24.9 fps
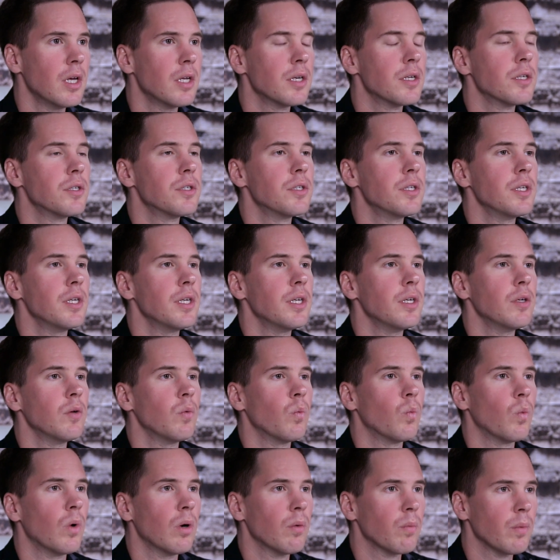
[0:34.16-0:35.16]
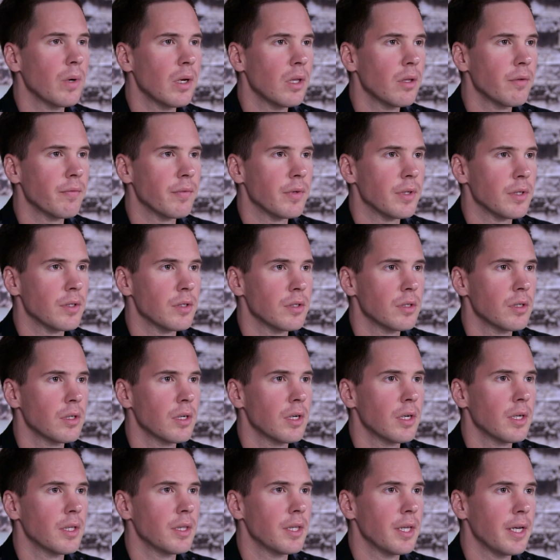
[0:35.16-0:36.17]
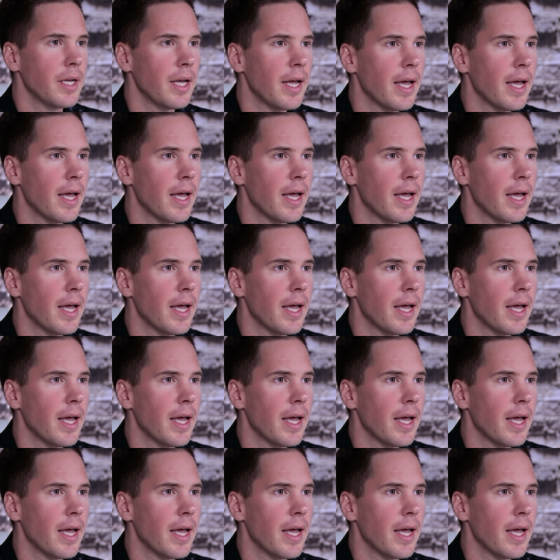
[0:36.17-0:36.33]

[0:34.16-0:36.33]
to see what relevance they